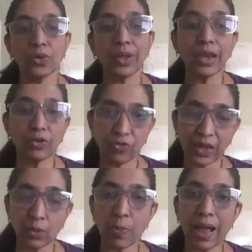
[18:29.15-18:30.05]
get
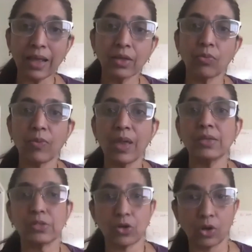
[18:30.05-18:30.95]
feedback
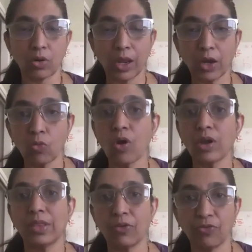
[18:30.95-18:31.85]
based on
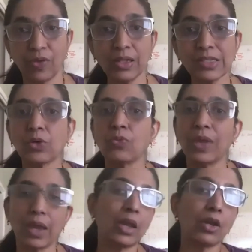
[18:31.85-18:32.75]
what they feel, so we
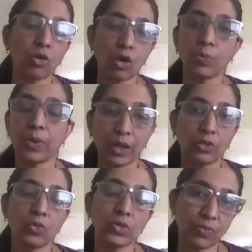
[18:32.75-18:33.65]
can incorporate
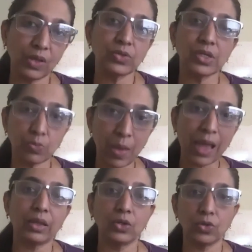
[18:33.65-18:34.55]
those features
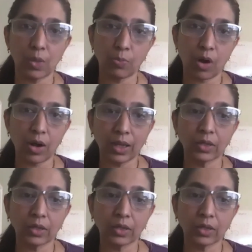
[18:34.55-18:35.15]
back into the product.